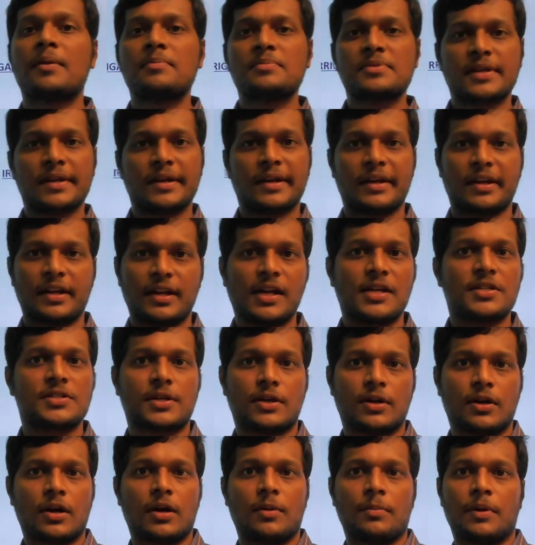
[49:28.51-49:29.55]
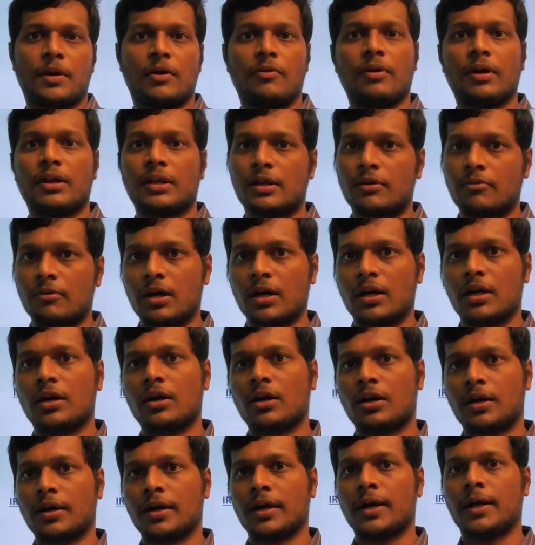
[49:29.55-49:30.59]
in irrigation topic whether water
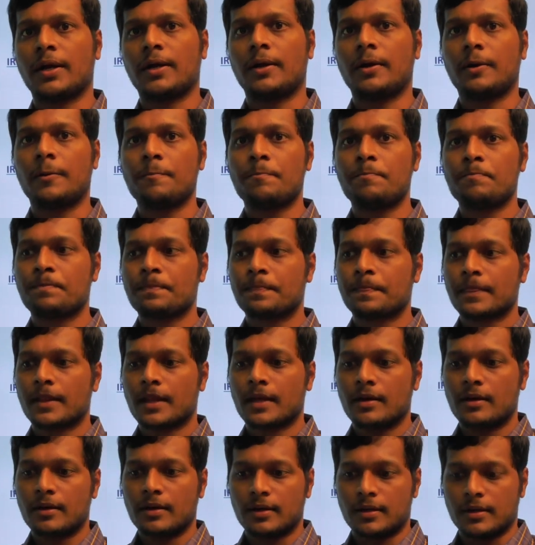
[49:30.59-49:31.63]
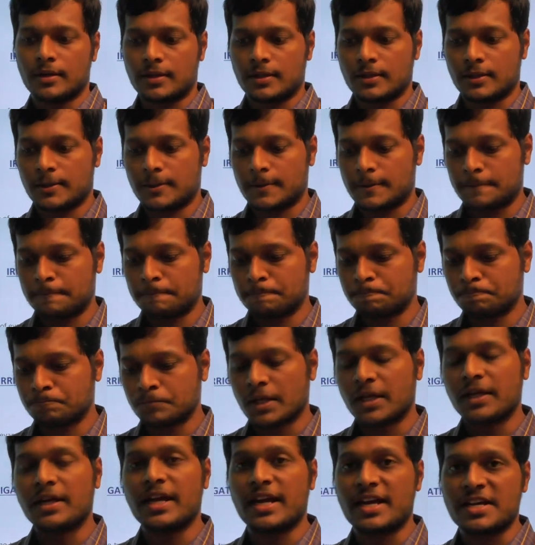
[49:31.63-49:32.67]
logging, uh,
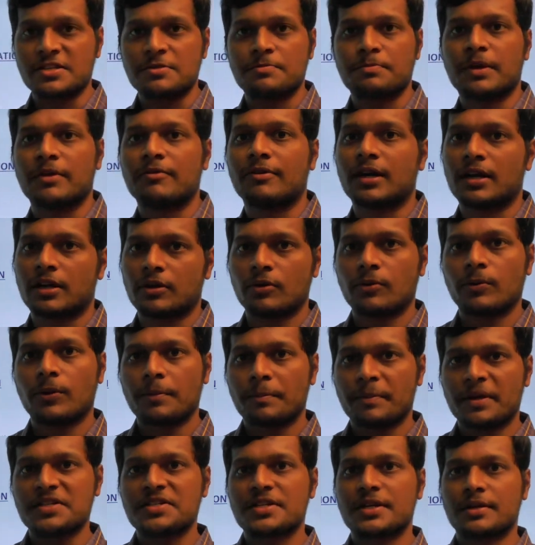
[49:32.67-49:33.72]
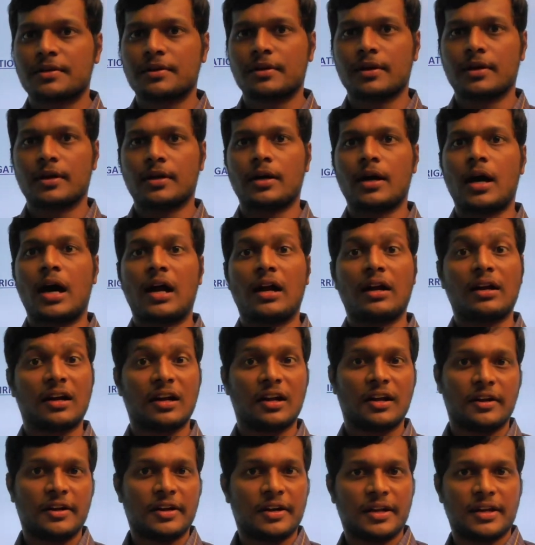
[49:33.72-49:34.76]
ESP whatever we measure, uh,
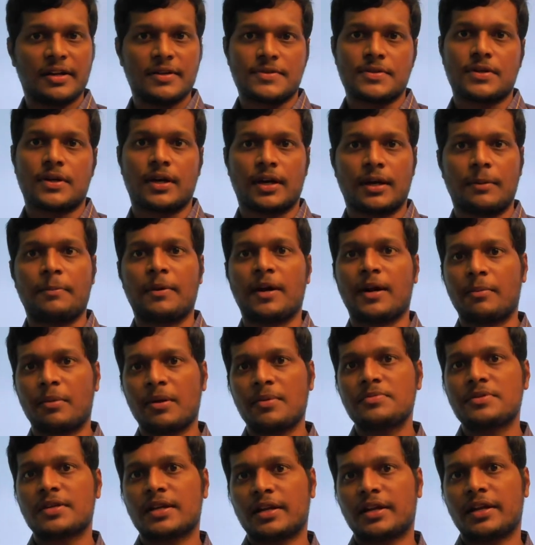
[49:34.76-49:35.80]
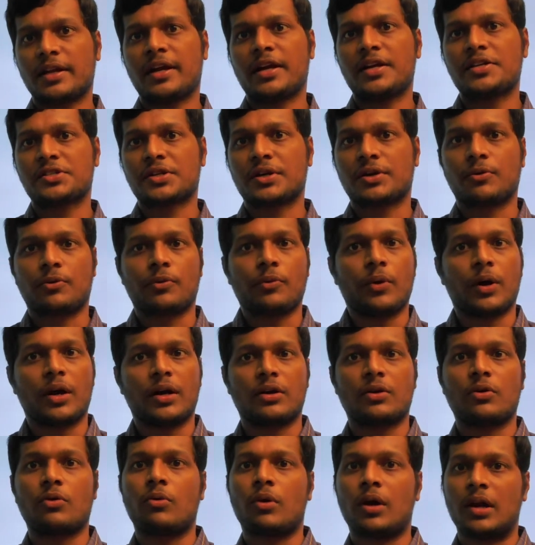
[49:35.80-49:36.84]
alkalinity in soil, problems in irrigation,
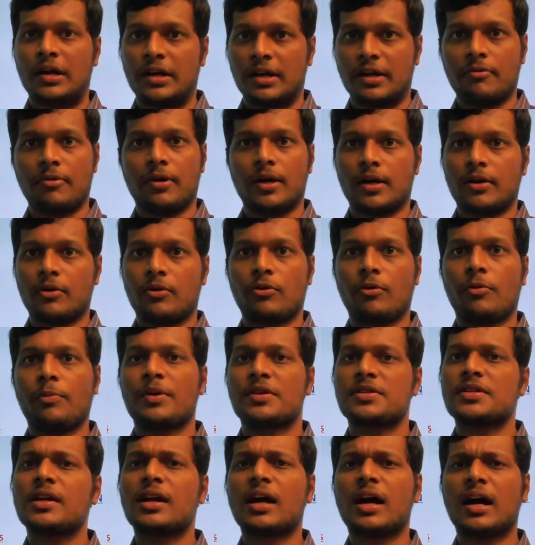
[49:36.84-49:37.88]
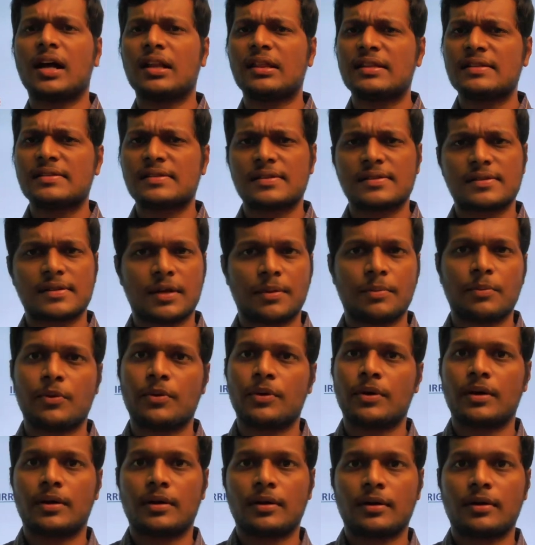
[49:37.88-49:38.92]
water quality whatever we measure, all this is
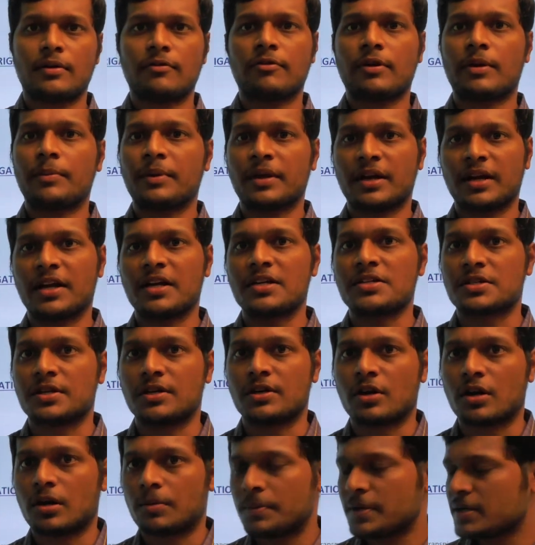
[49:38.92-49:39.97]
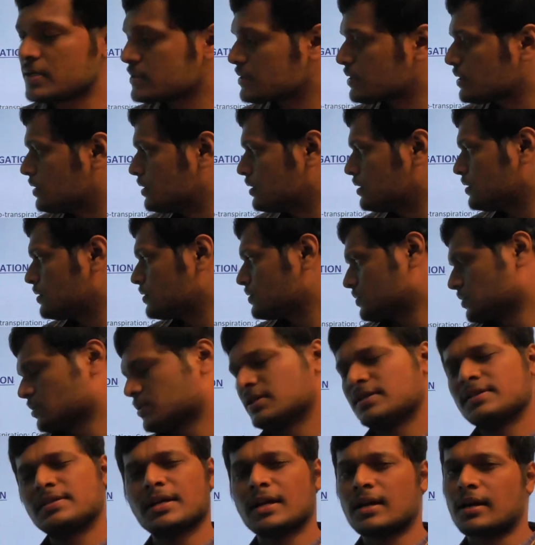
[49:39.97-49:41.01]
removed uh, from irrigation topics. So
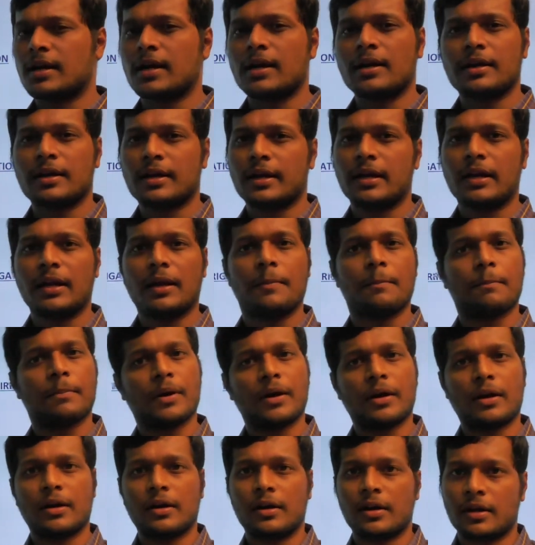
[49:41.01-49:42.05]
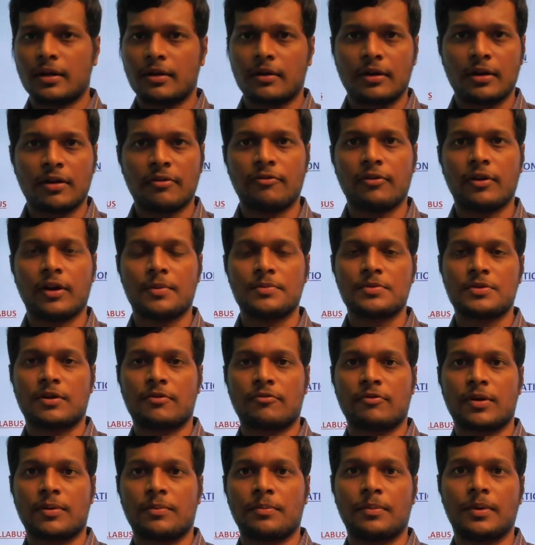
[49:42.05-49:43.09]
these are not really important uh, if you observe
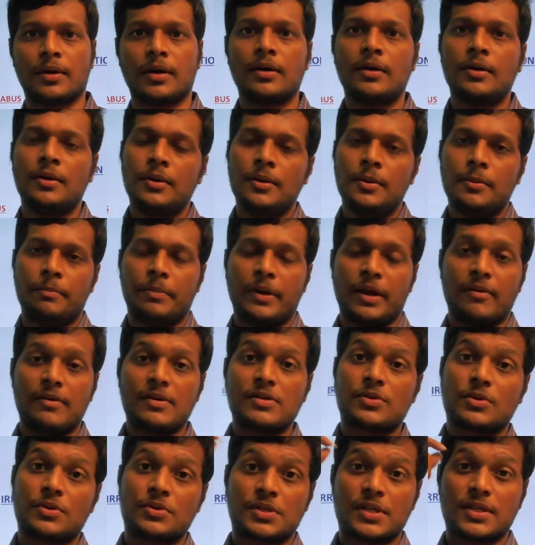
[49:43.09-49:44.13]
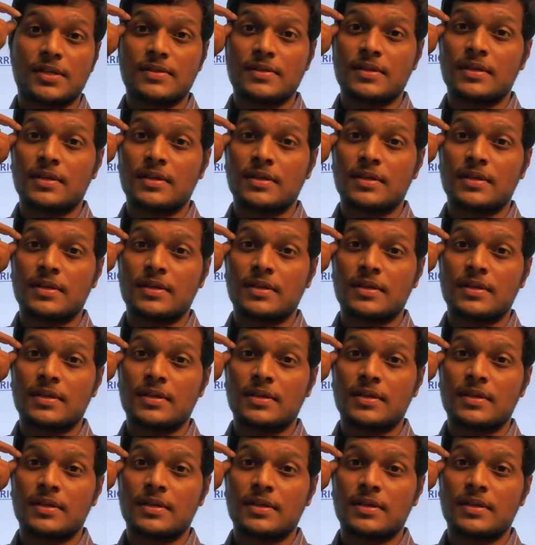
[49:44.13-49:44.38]
from uh, previous questions.